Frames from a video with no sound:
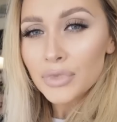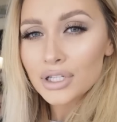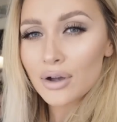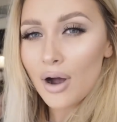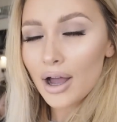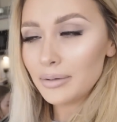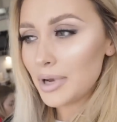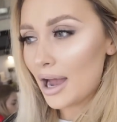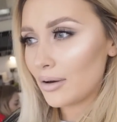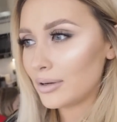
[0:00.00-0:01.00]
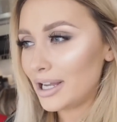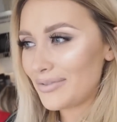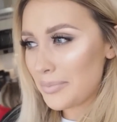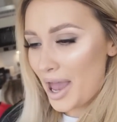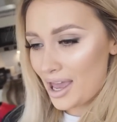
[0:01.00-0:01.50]
So I'm now
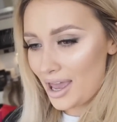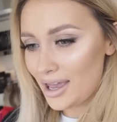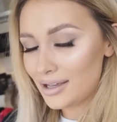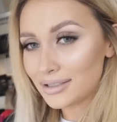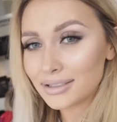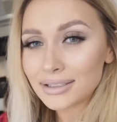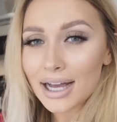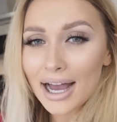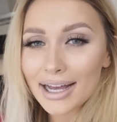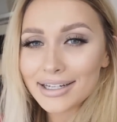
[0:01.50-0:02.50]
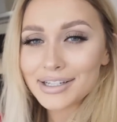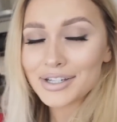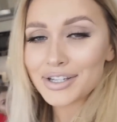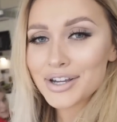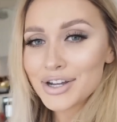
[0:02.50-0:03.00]
leaving Becky,
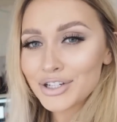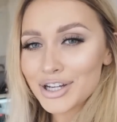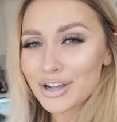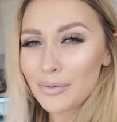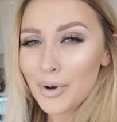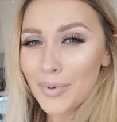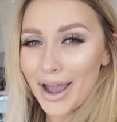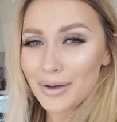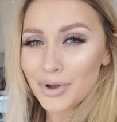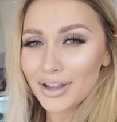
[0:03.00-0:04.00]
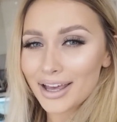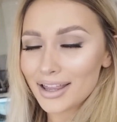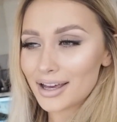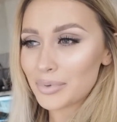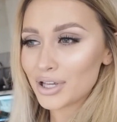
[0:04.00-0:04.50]
and she's going one way, I'm going the
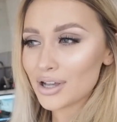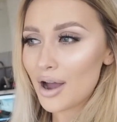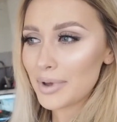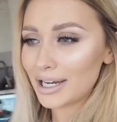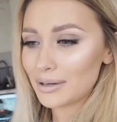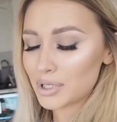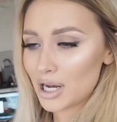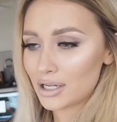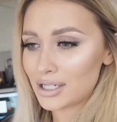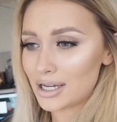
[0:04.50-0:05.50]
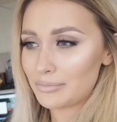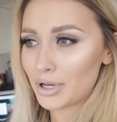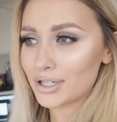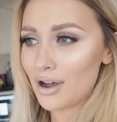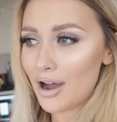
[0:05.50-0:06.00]
other, because I'm heading up to London,
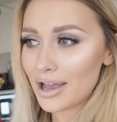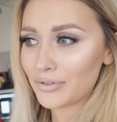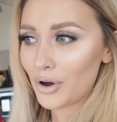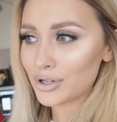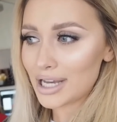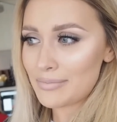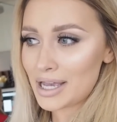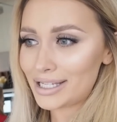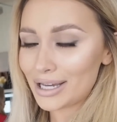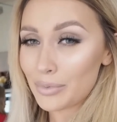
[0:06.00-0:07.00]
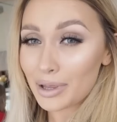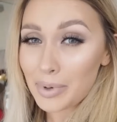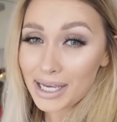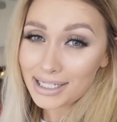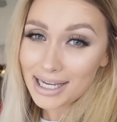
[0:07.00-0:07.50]
because I have got a meeting with a
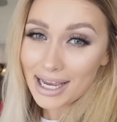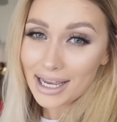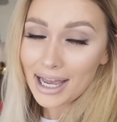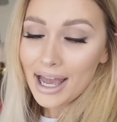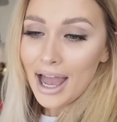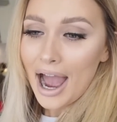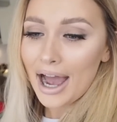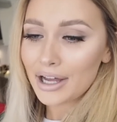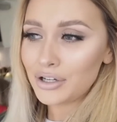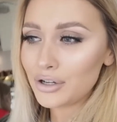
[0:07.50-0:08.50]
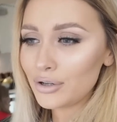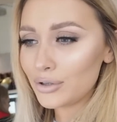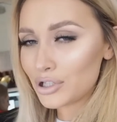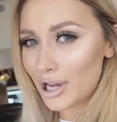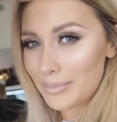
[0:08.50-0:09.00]
PT at a
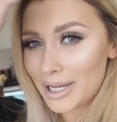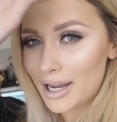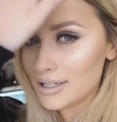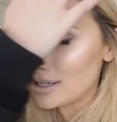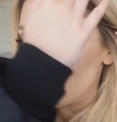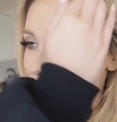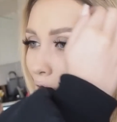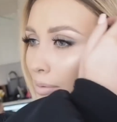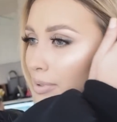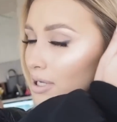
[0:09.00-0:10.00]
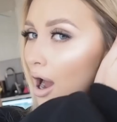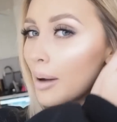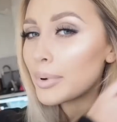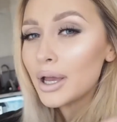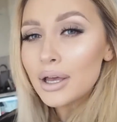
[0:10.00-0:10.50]
new gym in London that's opened
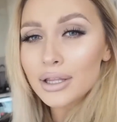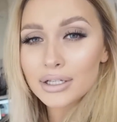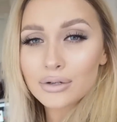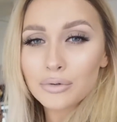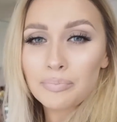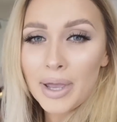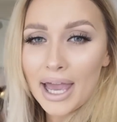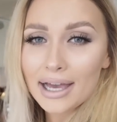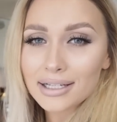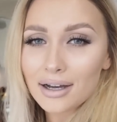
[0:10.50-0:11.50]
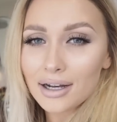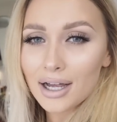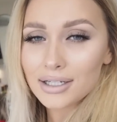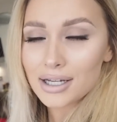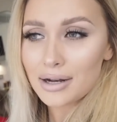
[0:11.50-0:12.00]
up, that is called BXR
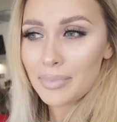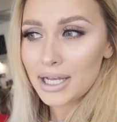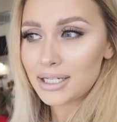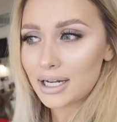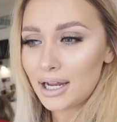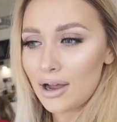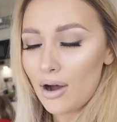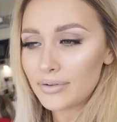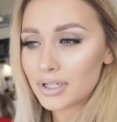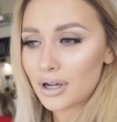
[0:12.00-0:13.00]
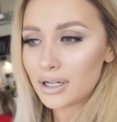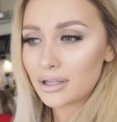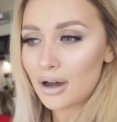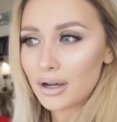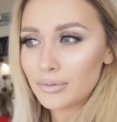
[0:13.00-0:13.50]
London, and basically I've
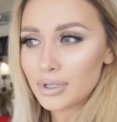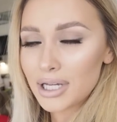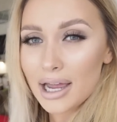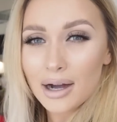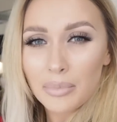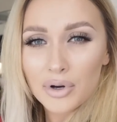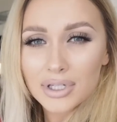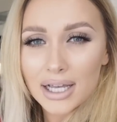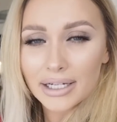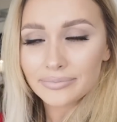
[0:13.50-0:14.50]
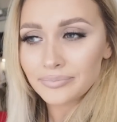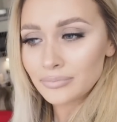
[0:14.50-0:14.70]
decided that I want to take up boxing.